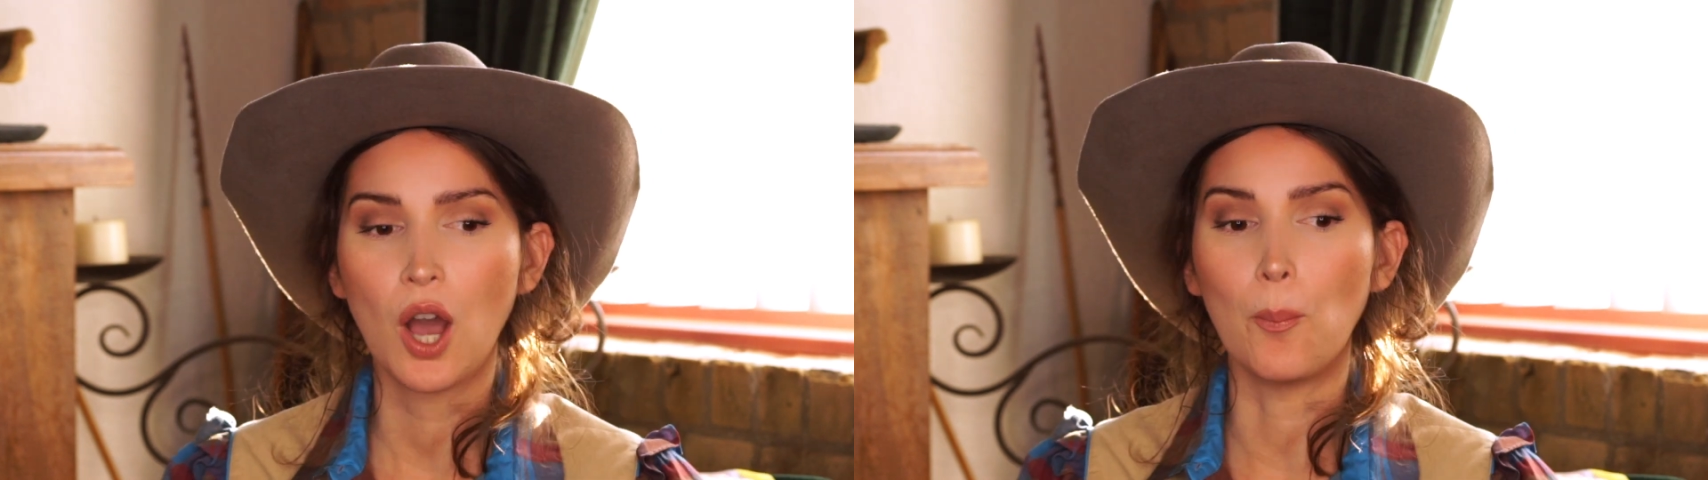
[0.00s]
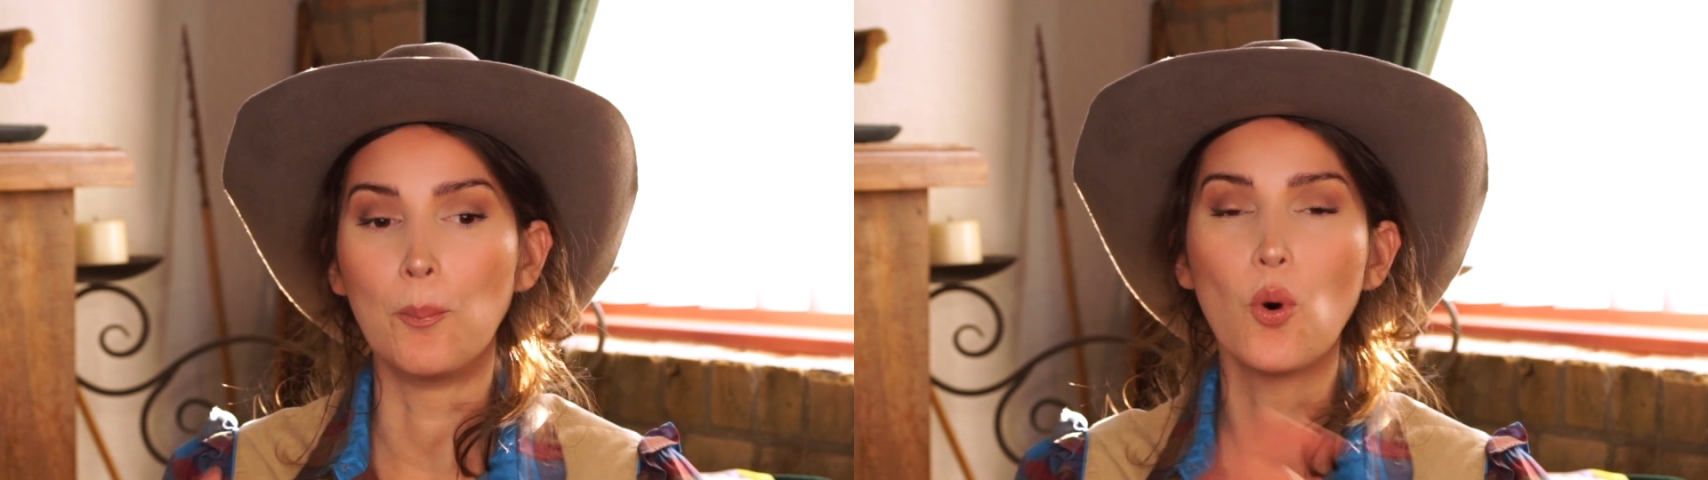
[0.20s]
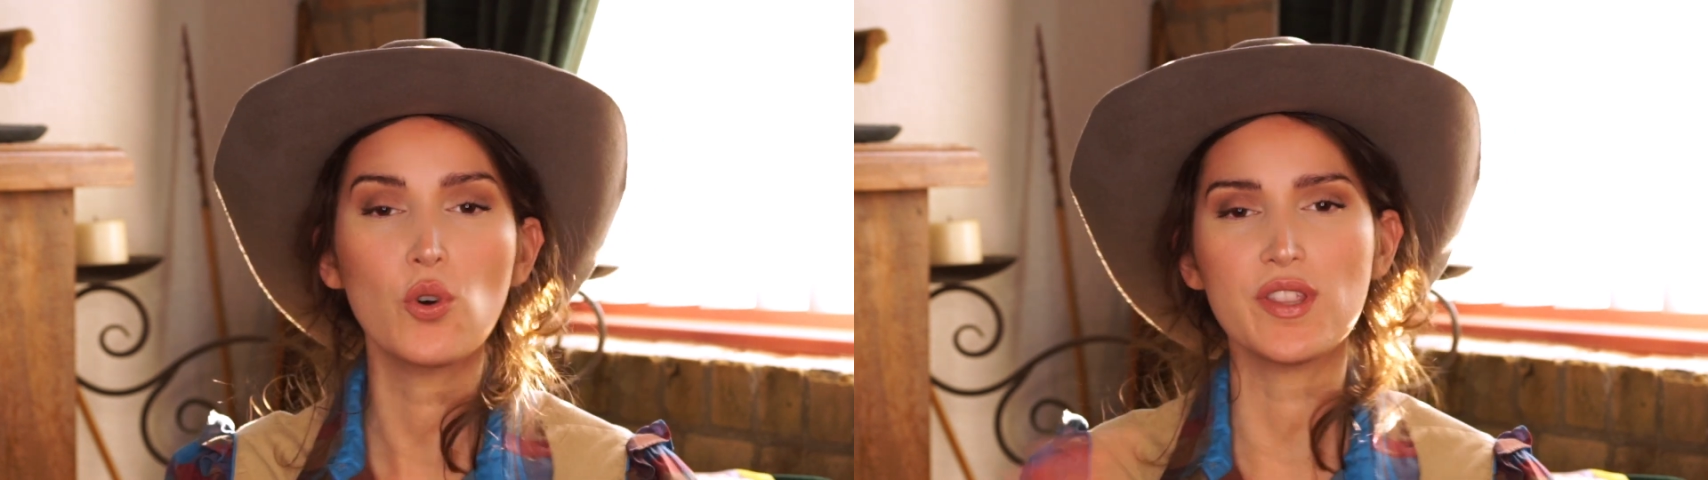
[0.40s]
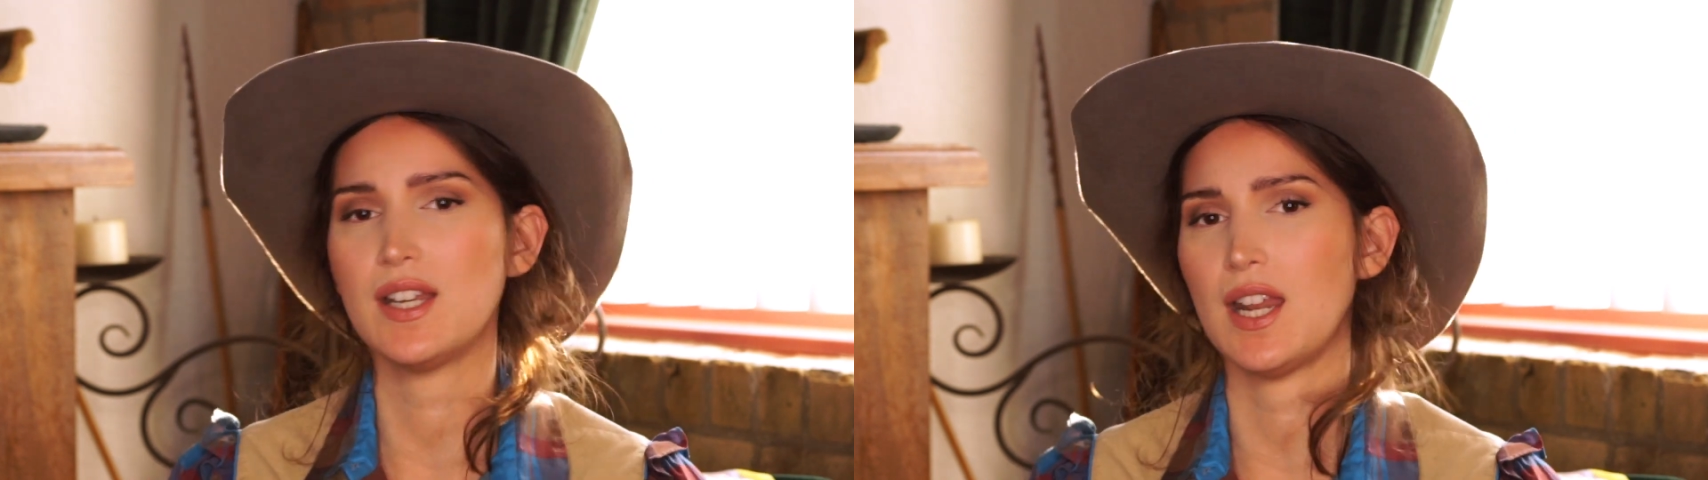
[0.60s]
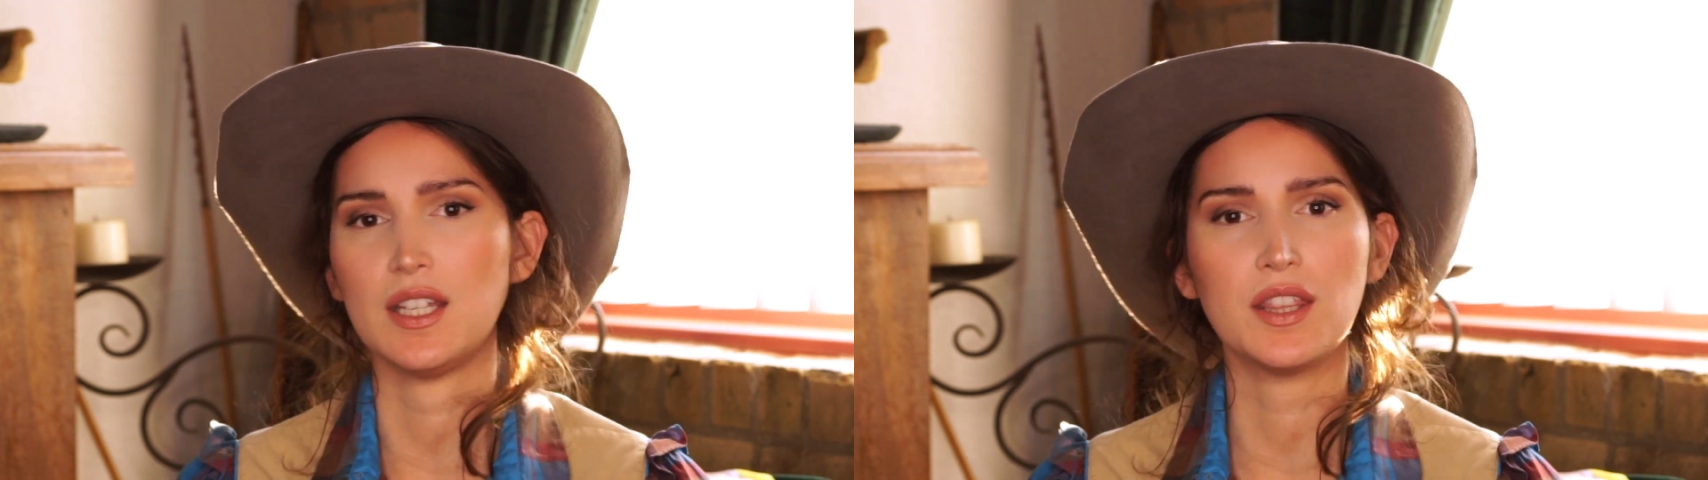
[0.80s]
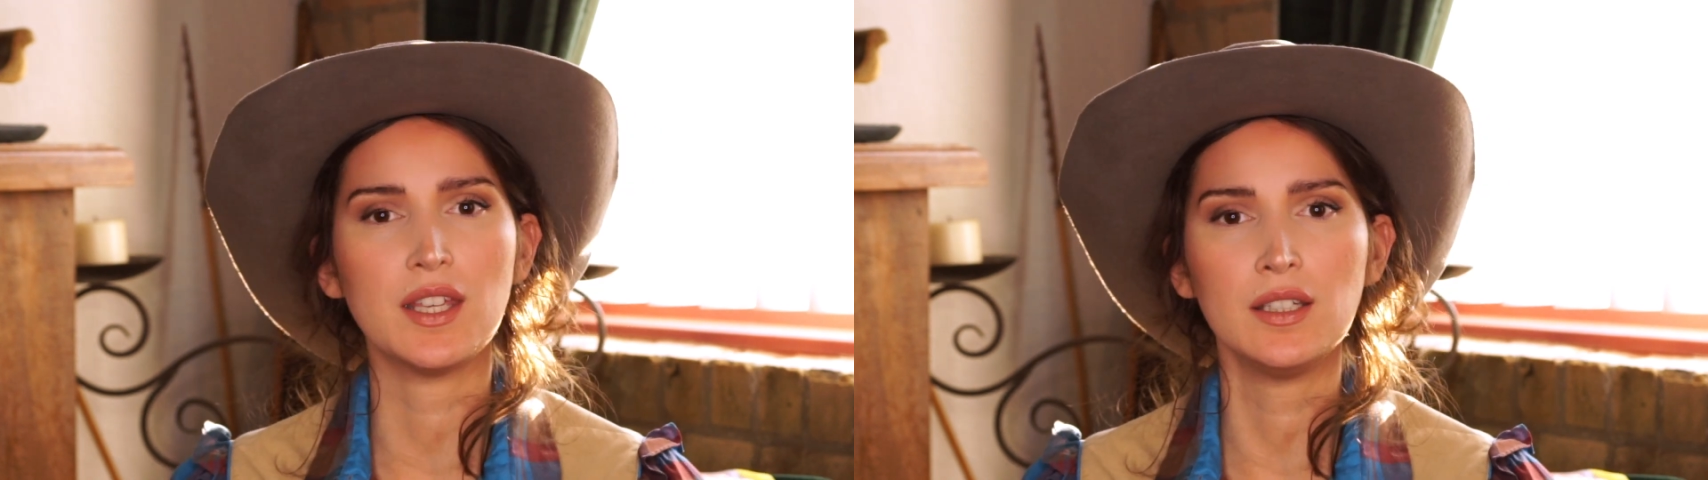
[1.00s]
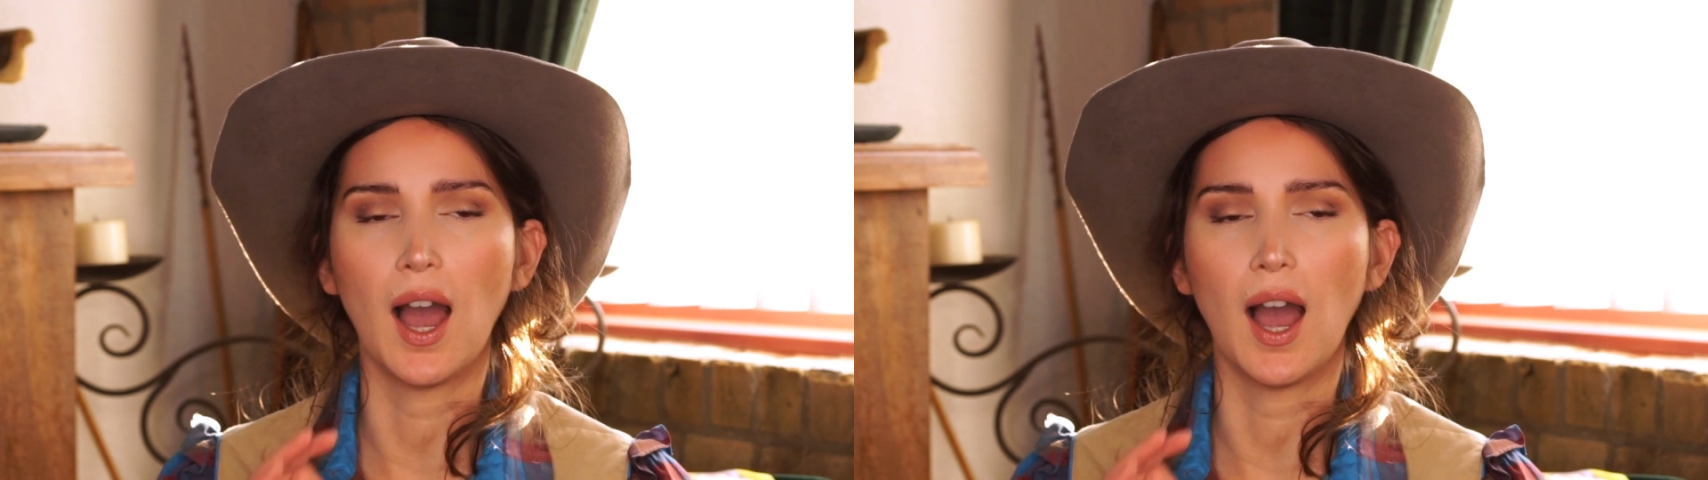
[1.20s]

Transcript: More than anything,